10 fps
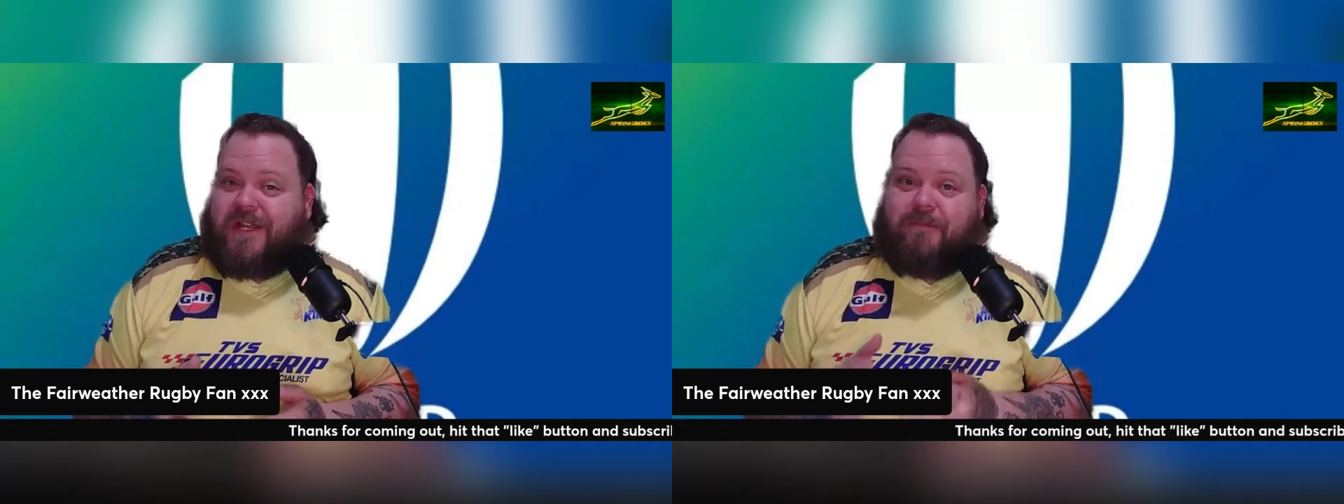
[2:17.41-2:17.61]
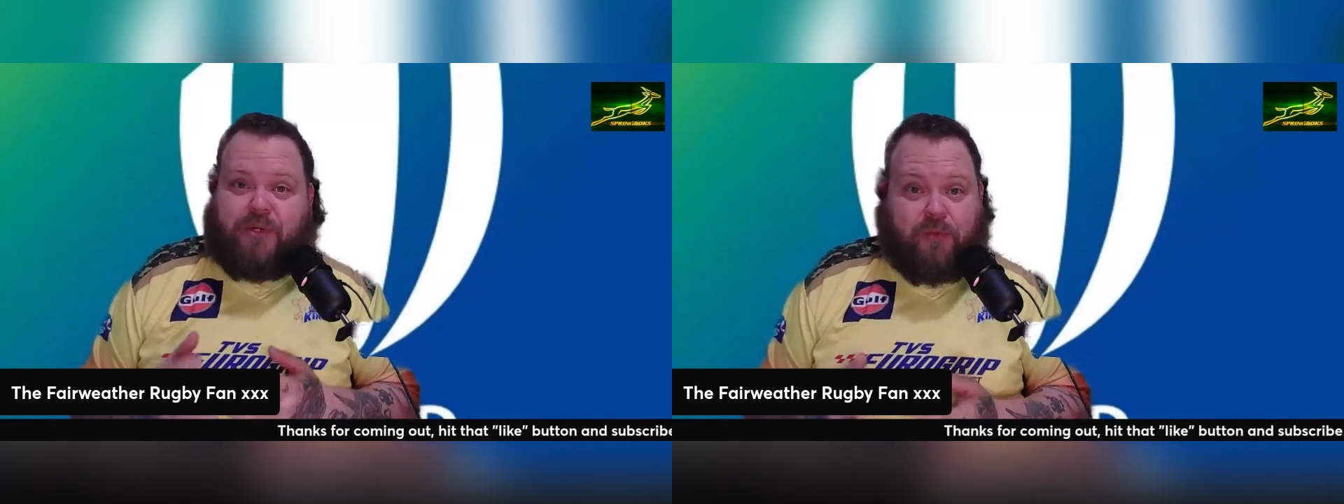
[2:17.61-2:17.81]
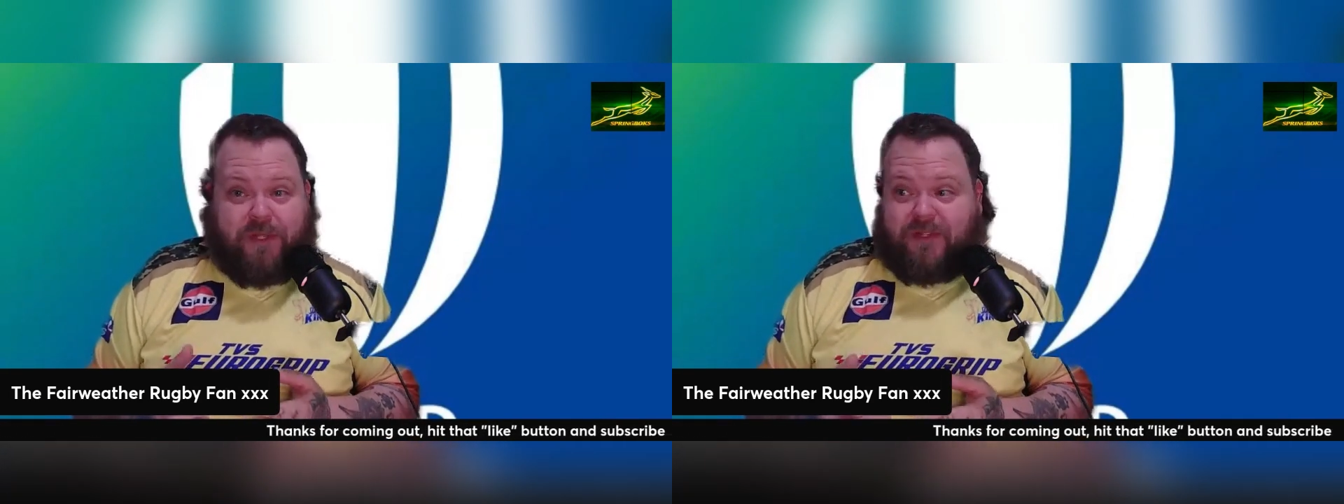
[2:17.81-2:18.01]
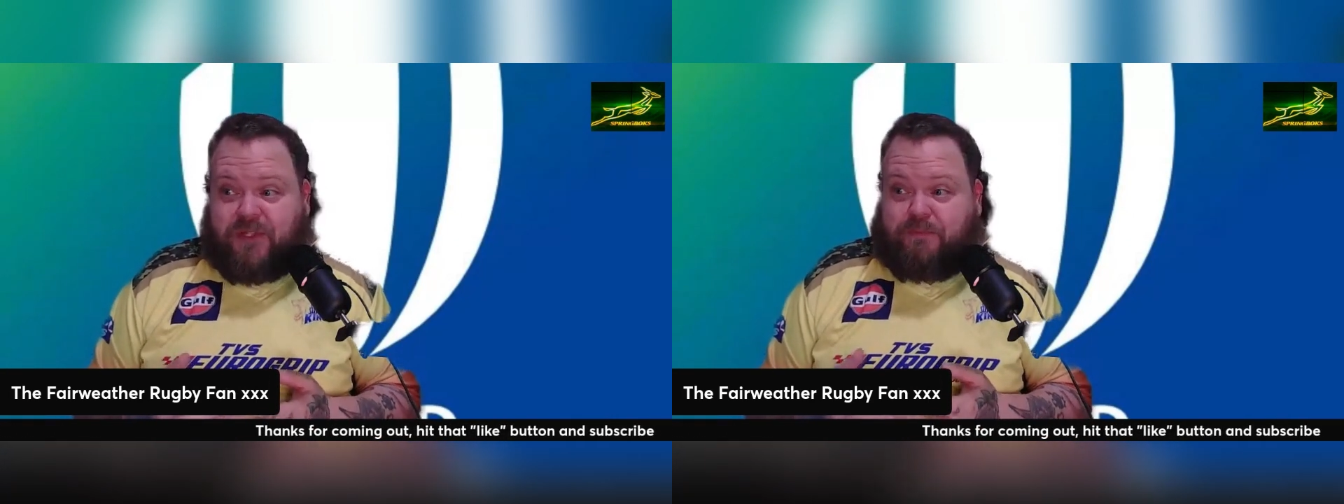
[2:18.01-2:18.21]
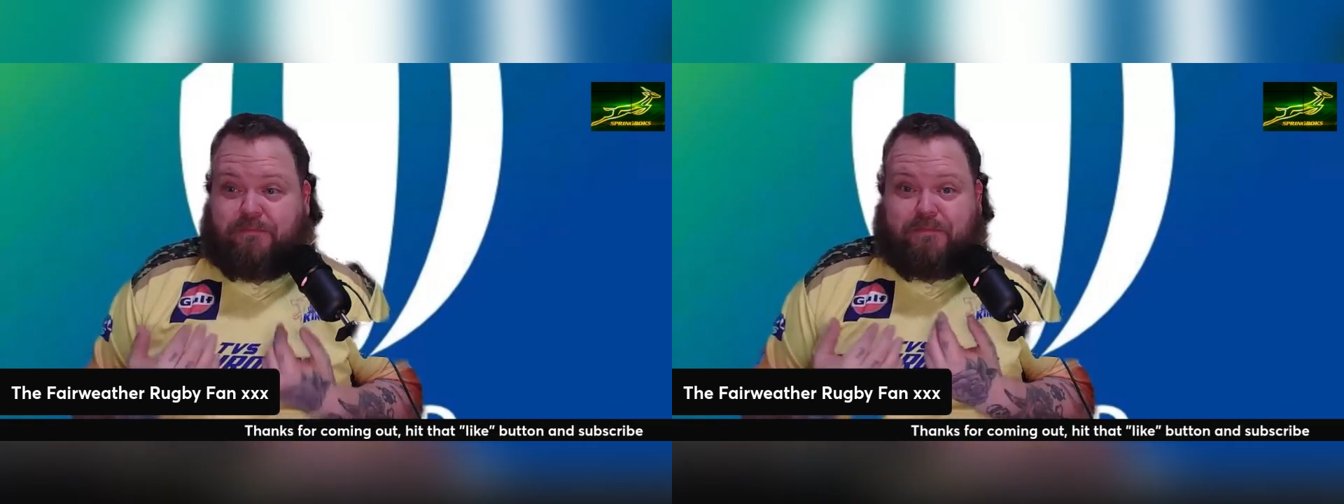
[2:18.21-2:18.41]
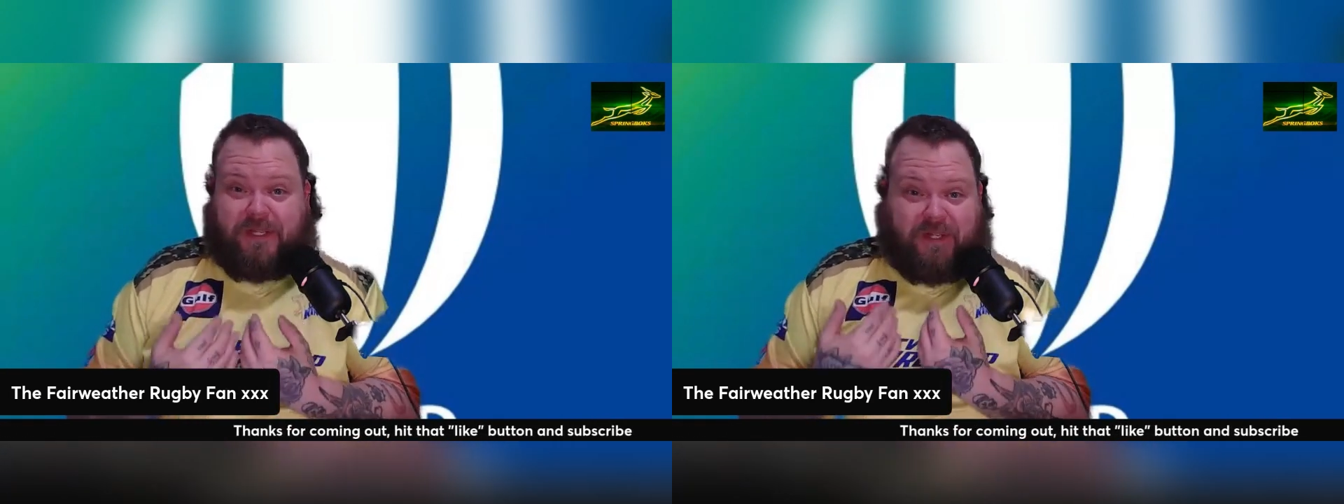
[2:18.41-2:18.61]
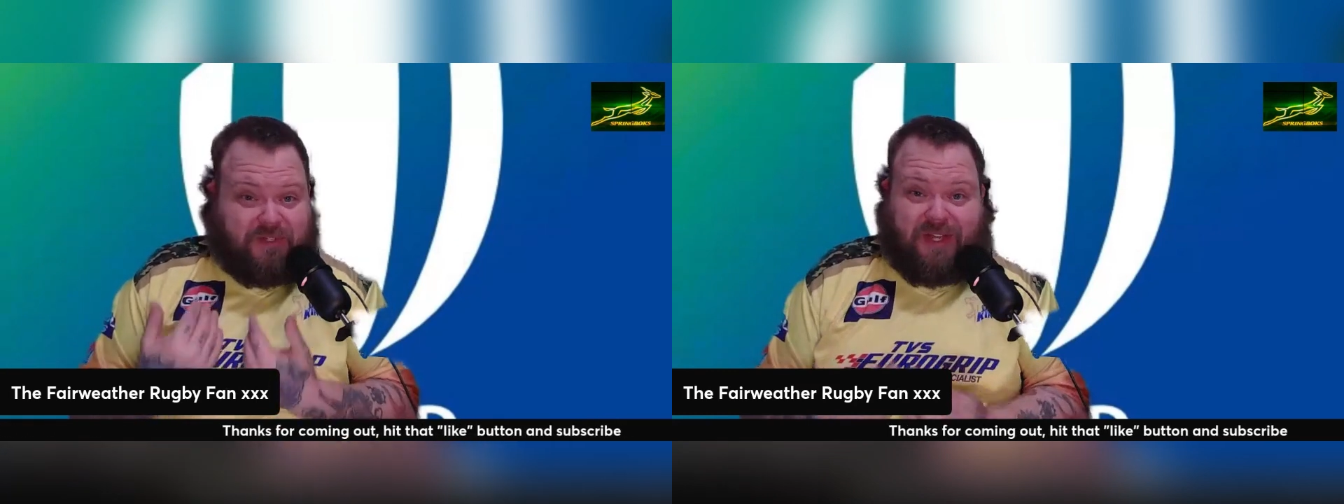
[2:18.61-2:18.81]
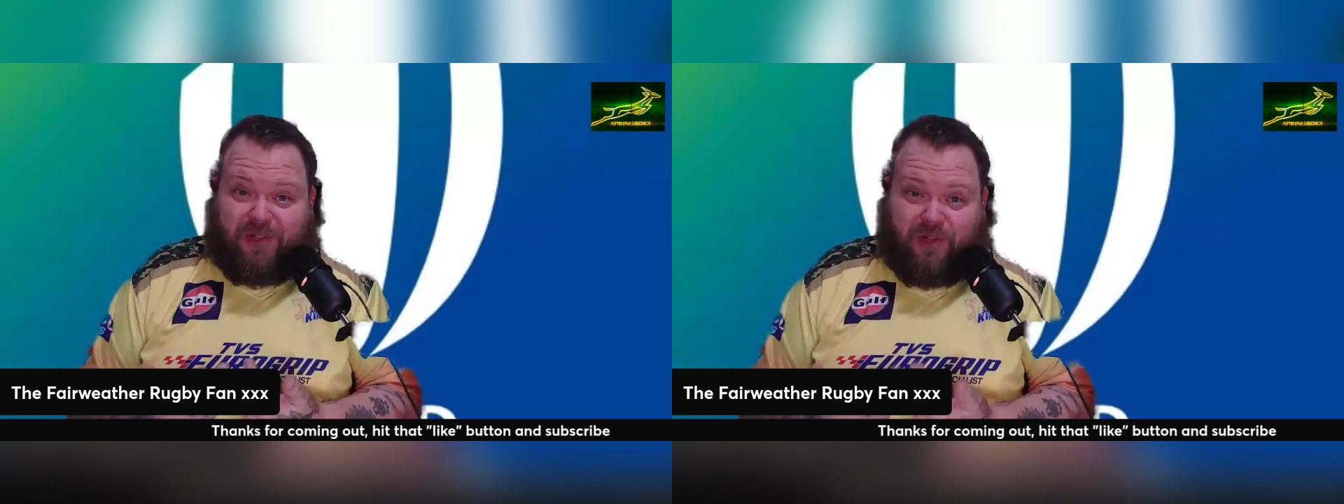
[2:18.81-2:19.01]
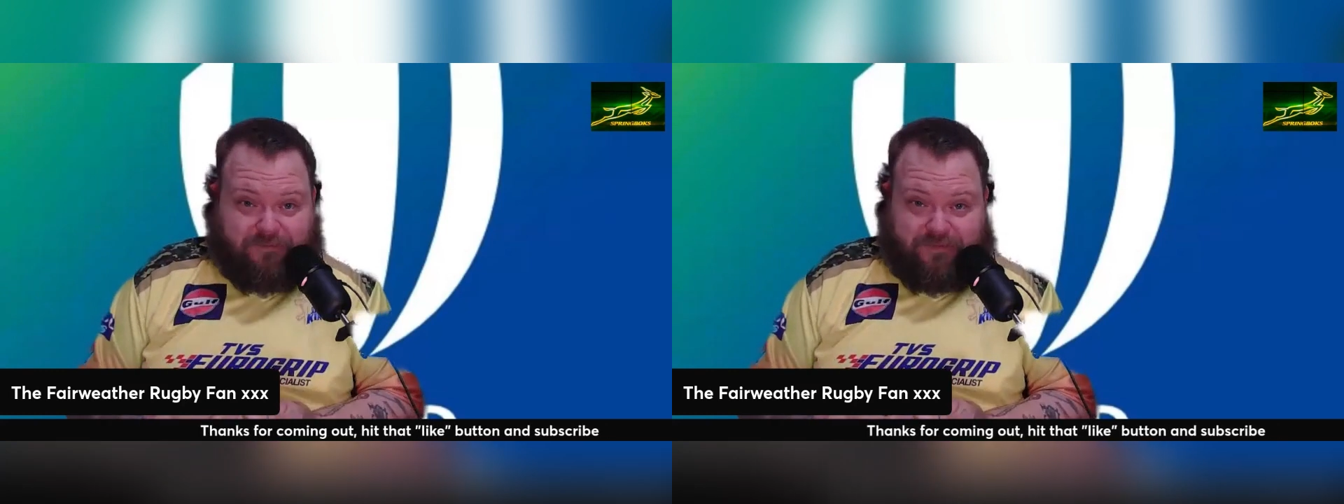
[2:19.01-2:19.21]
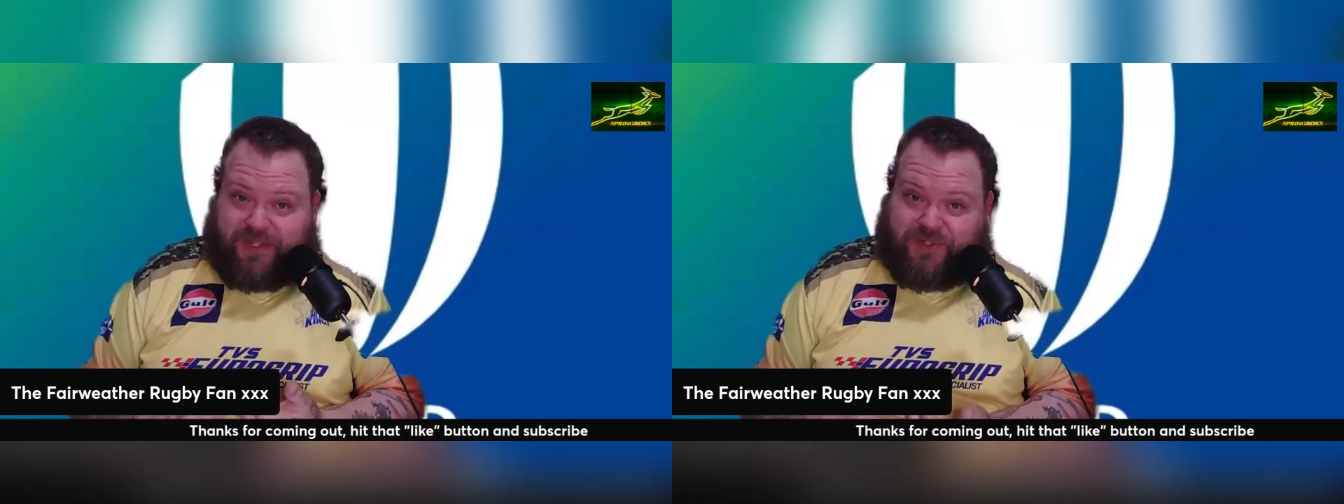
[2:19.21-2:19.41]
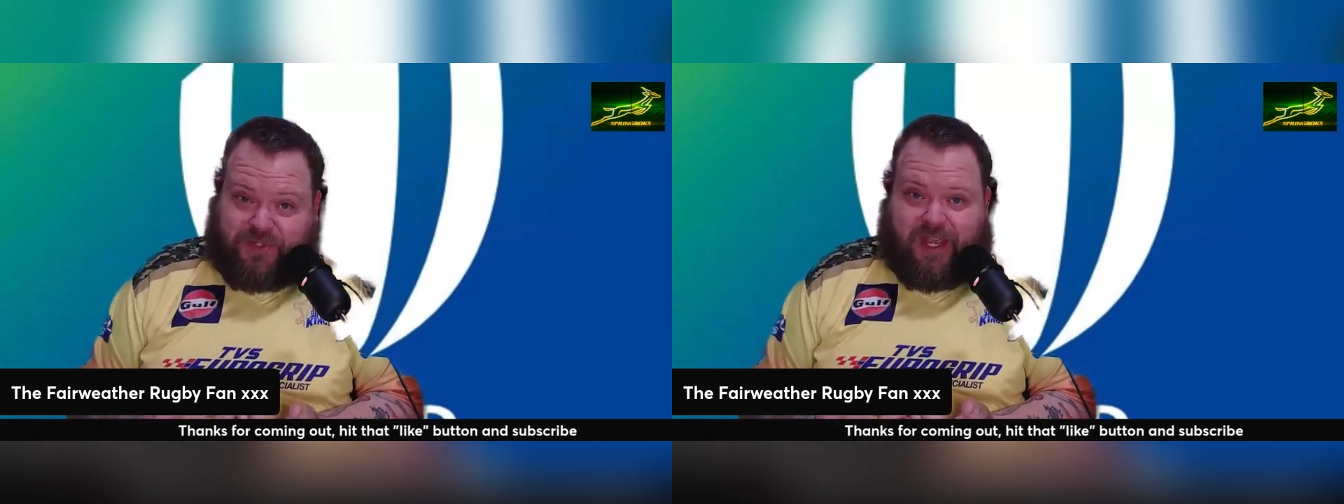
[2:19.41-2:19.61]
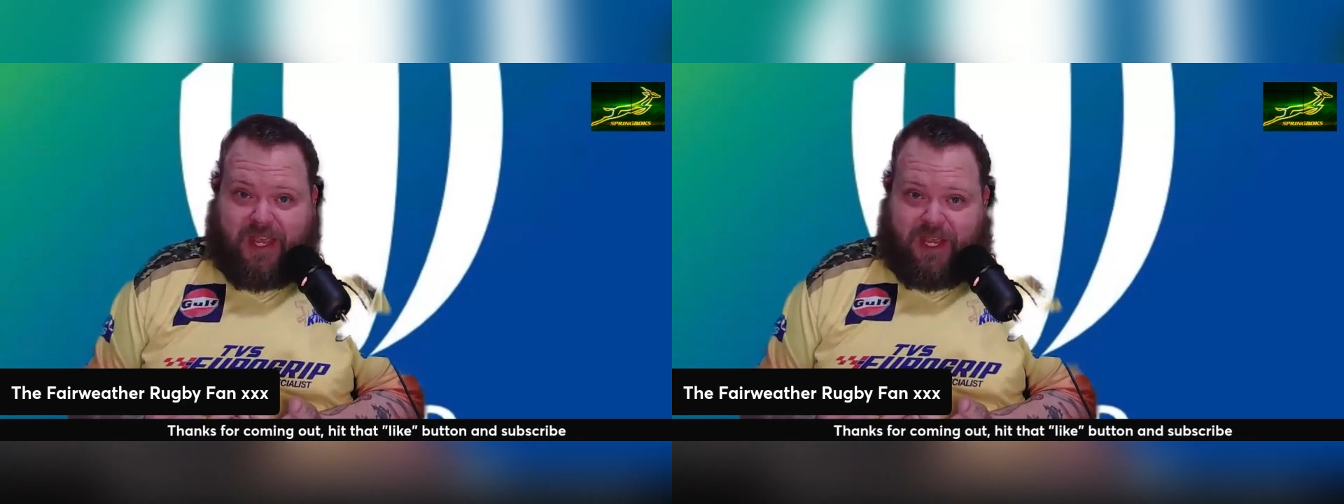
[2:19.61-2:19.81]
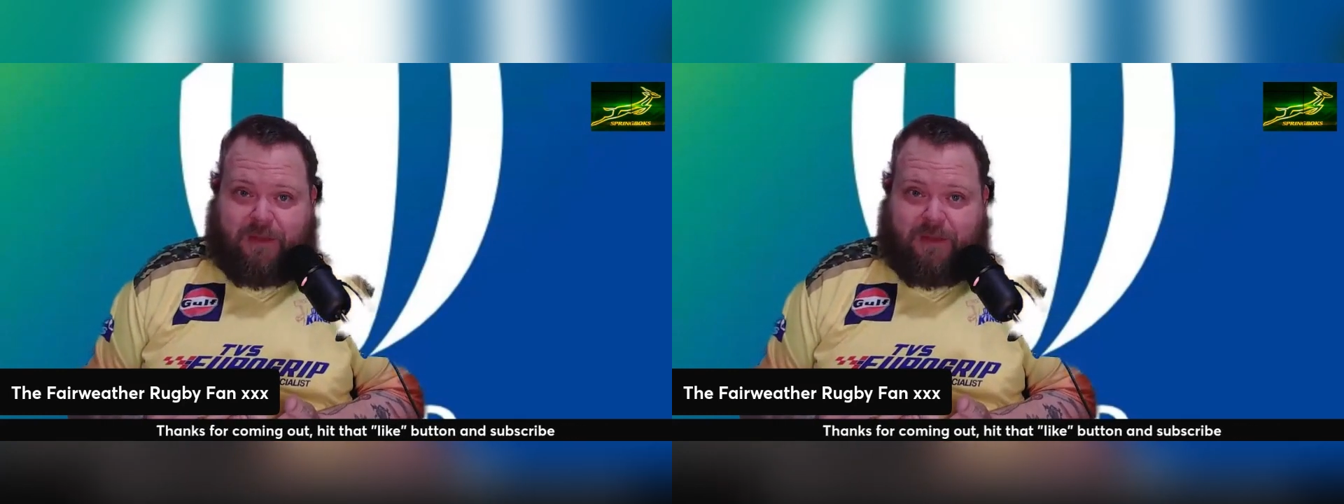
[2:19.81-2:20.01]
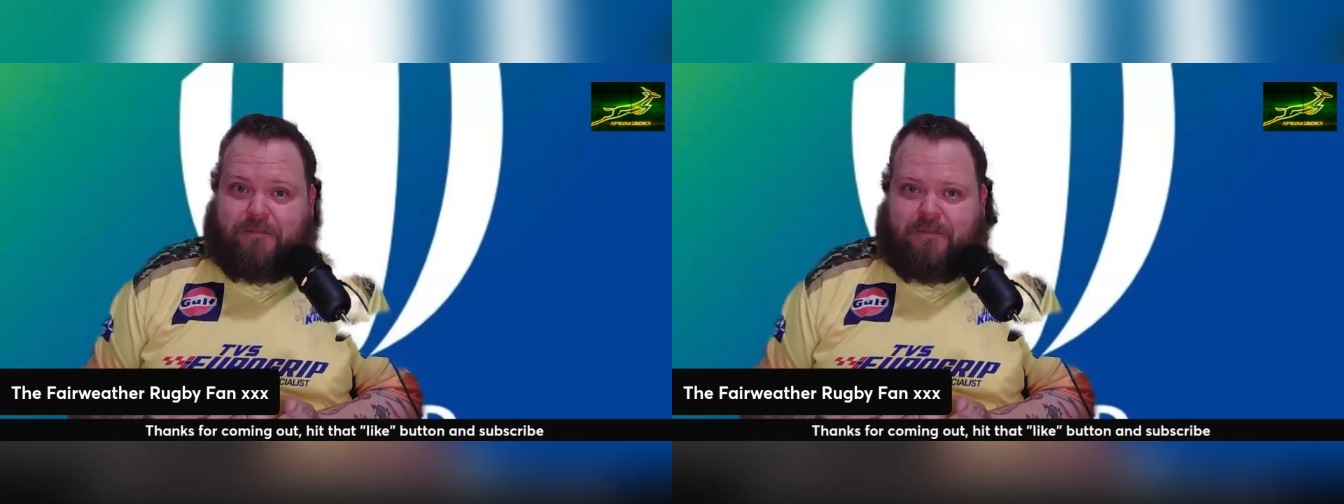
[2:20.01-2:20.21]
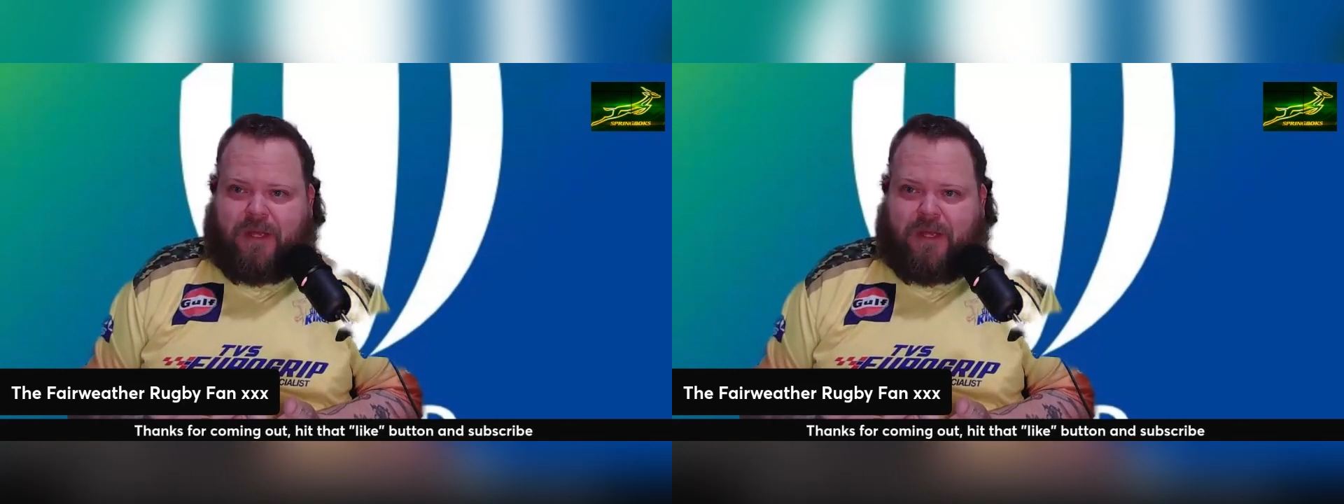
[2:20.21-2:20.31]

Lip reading: I'm doing this because I love this game,